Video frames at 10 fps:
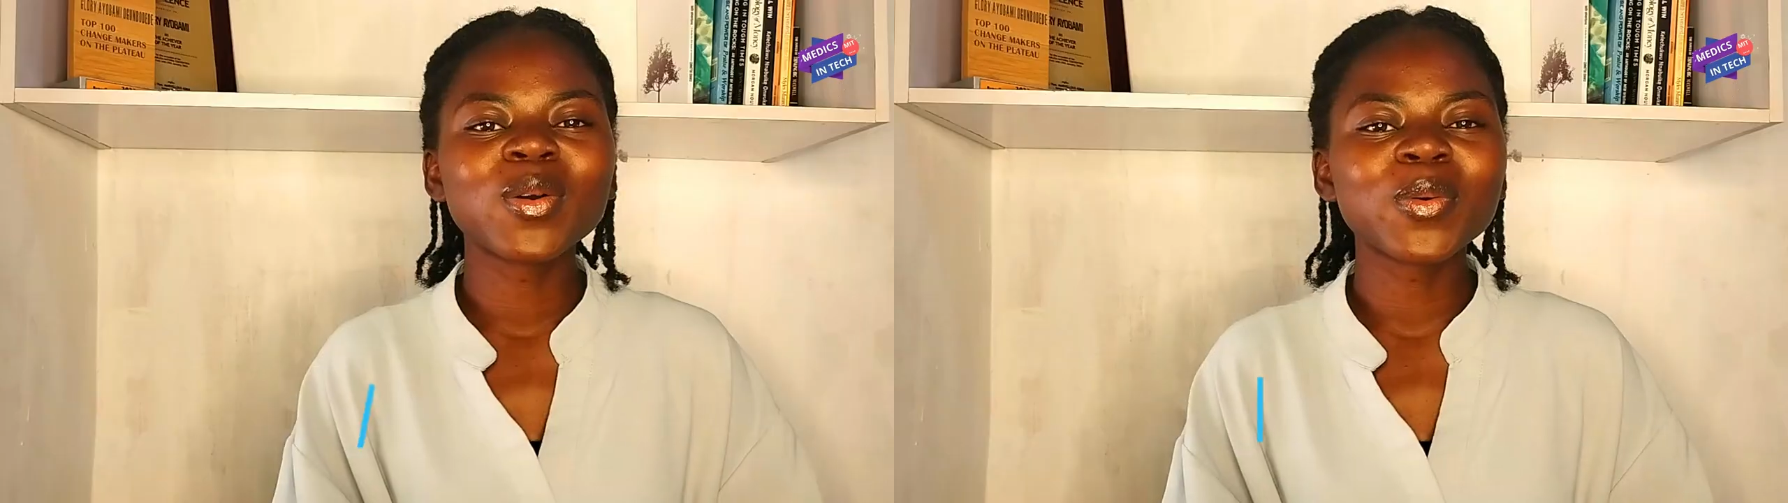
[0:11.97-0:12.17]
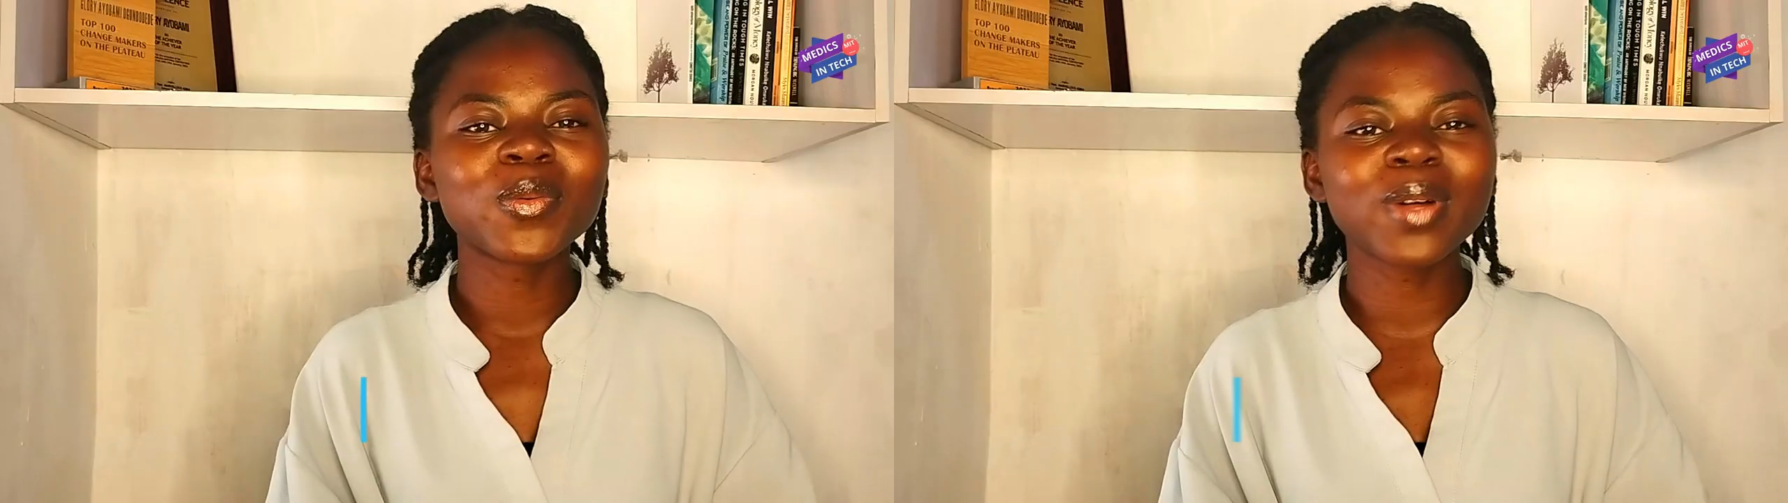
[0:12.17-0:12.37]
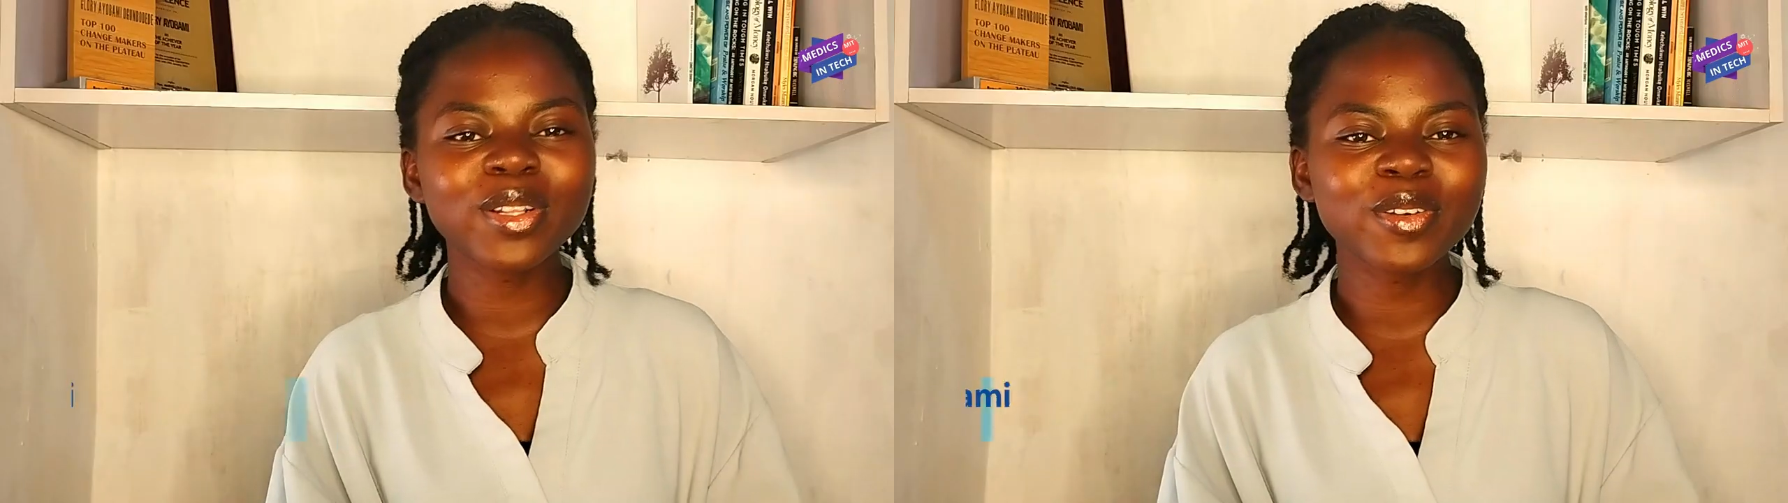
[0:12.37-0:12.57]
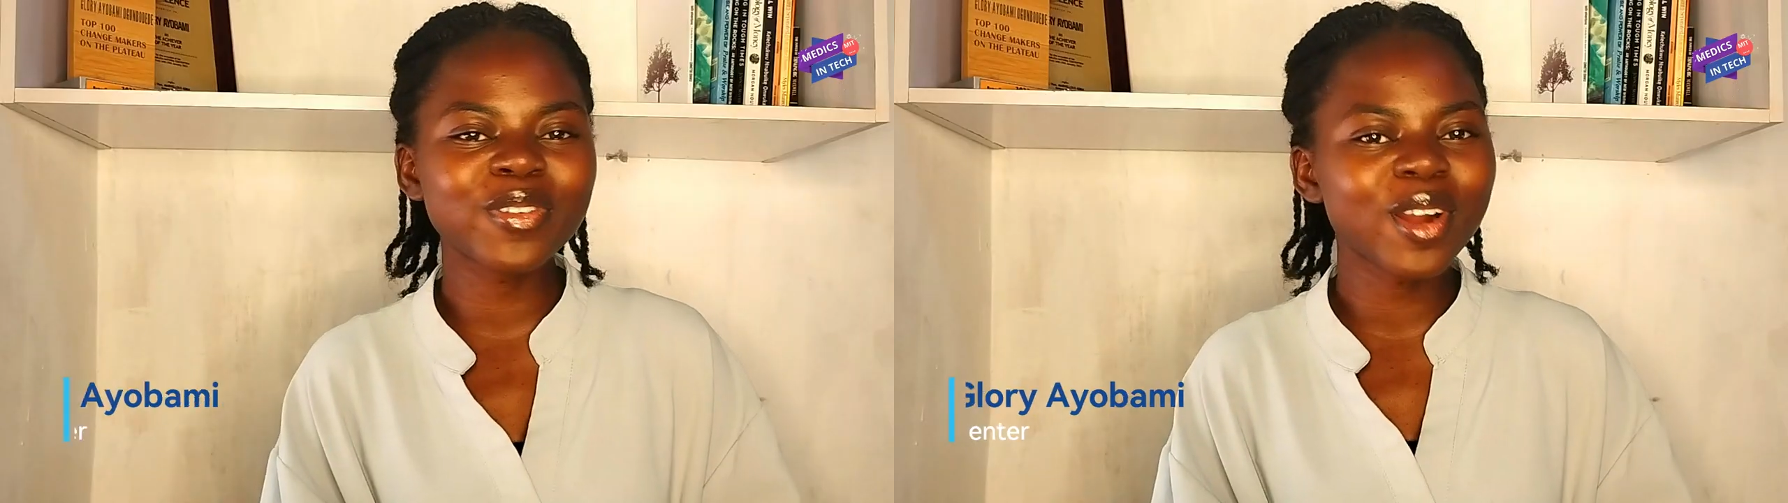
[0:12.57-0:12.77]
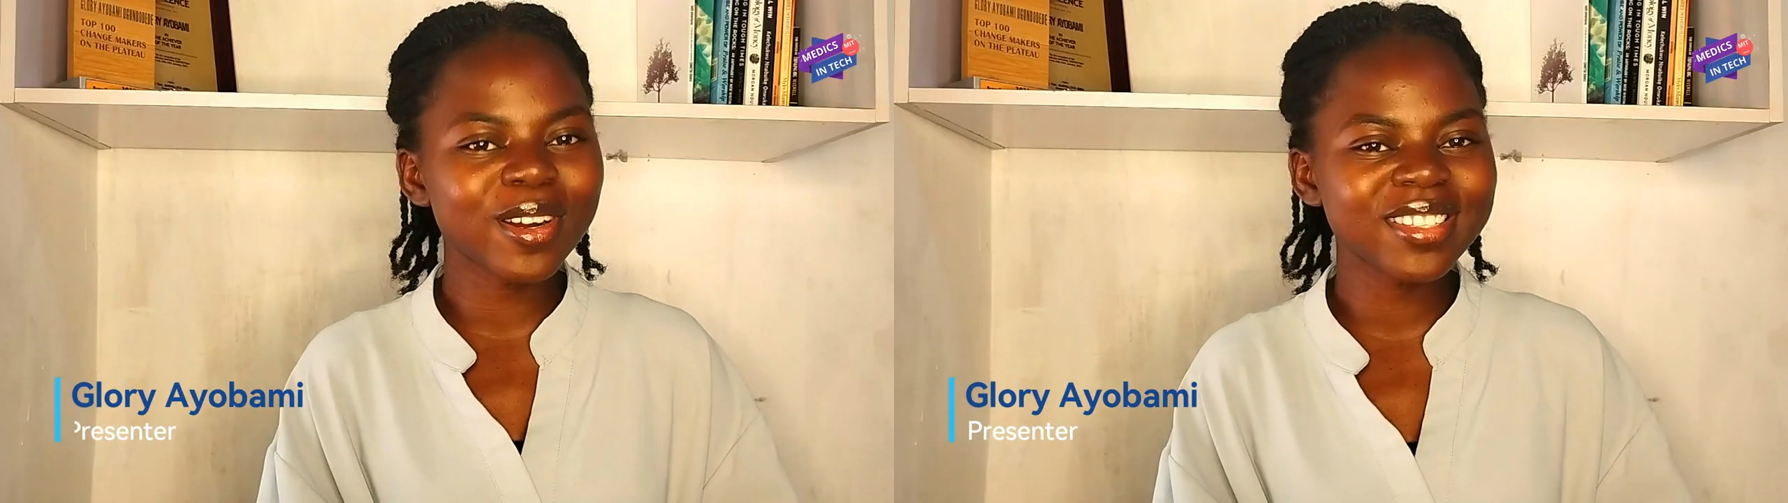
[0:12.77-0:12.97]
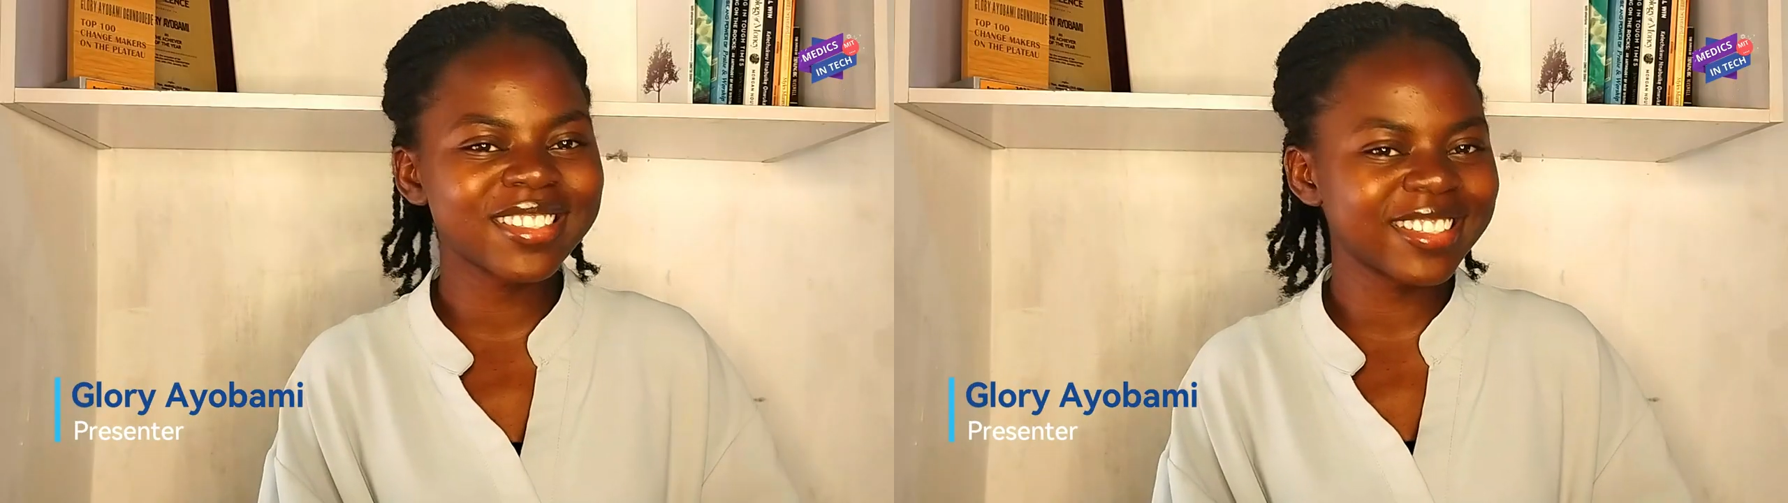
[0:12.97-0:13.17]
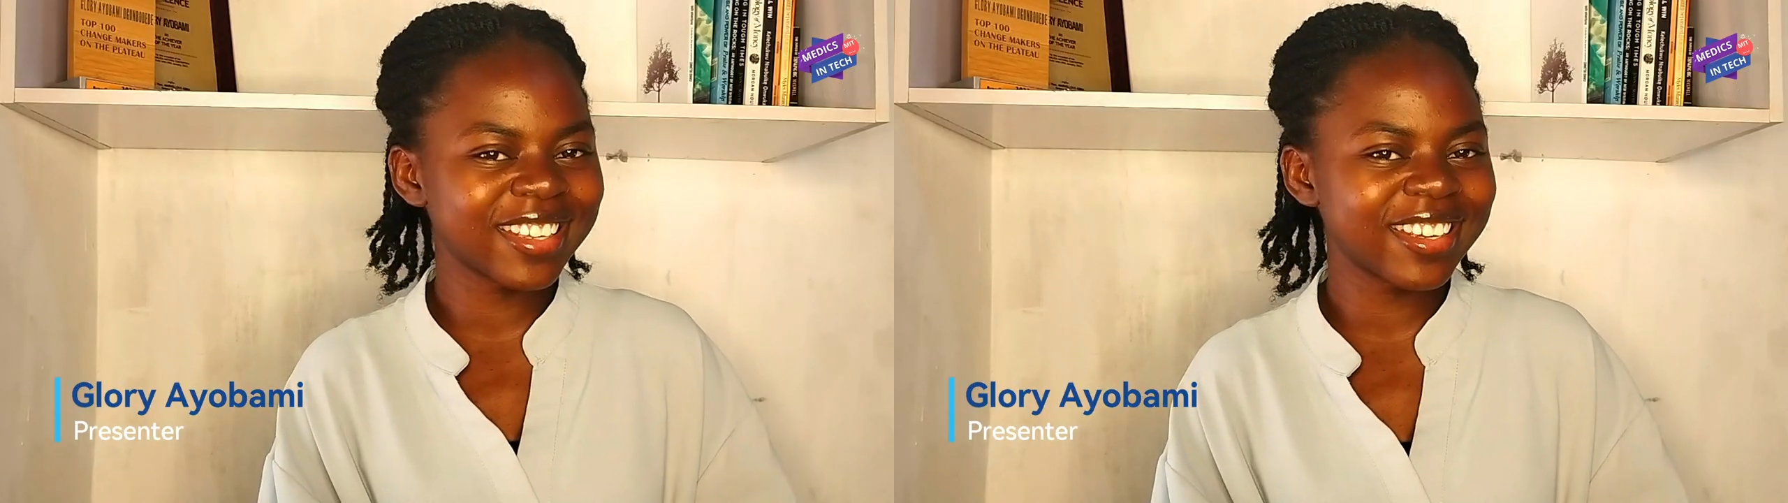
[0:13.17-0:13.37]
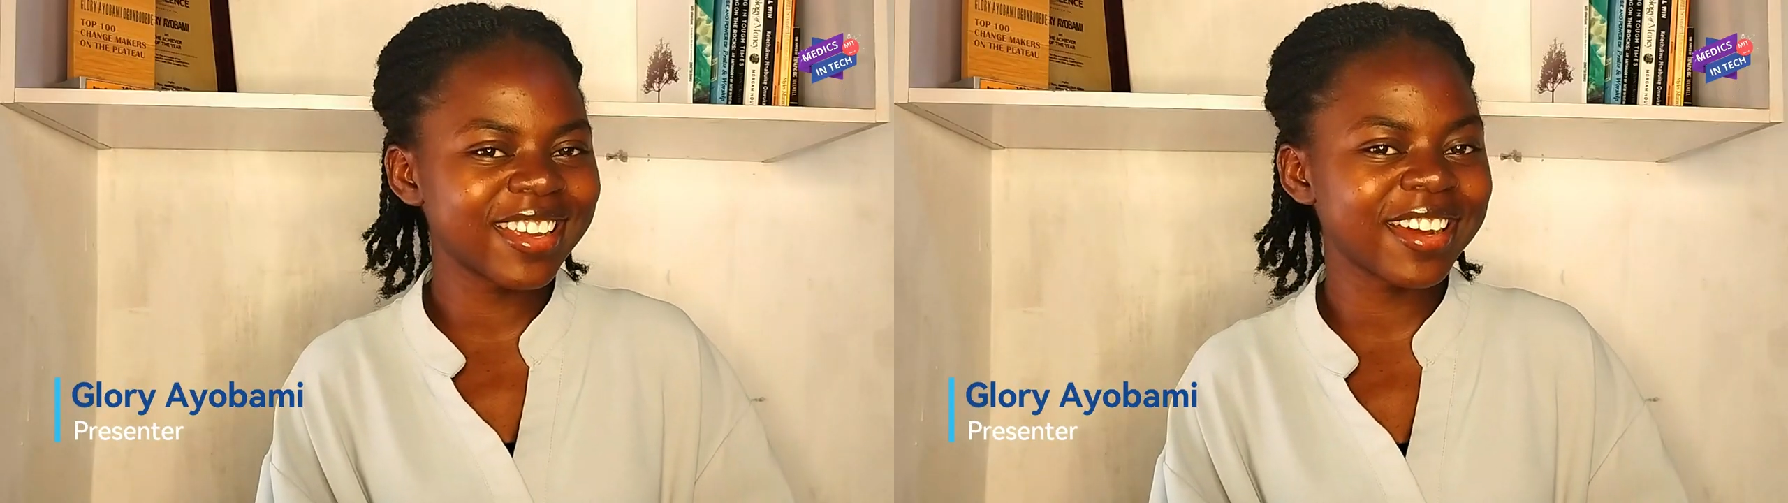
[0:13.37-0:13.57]
Well, of course,
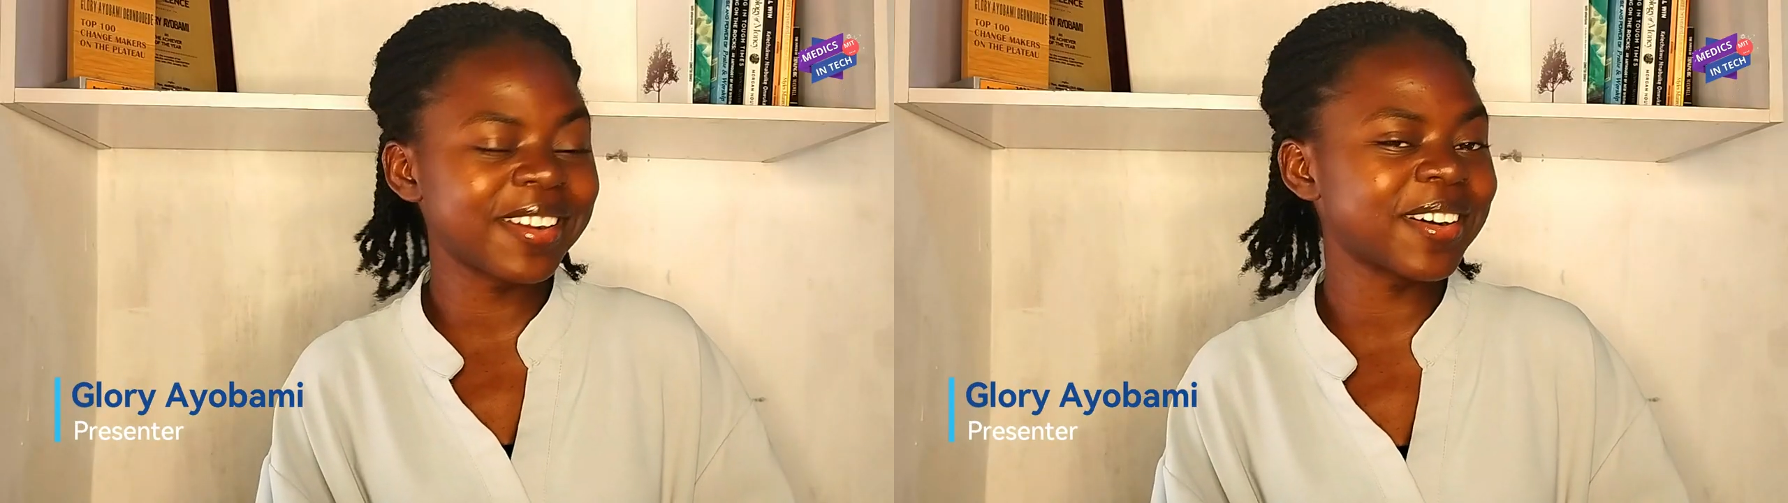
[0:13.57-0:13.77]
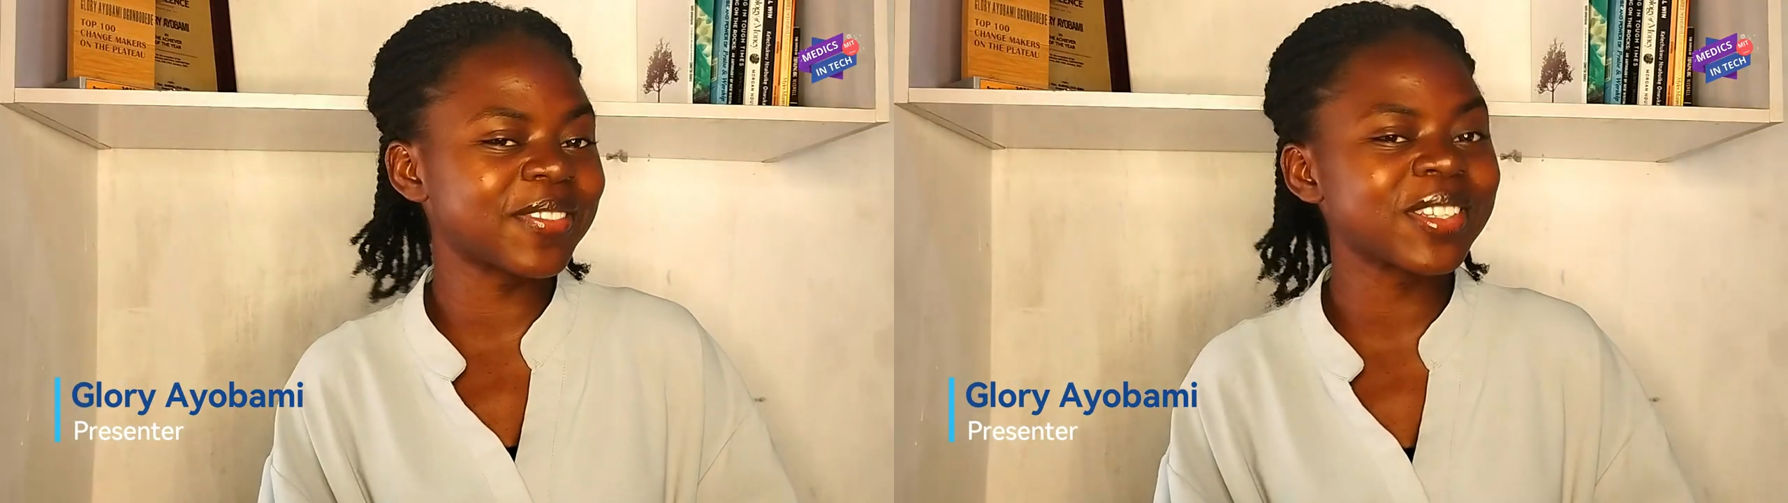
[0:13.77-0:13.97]
today I have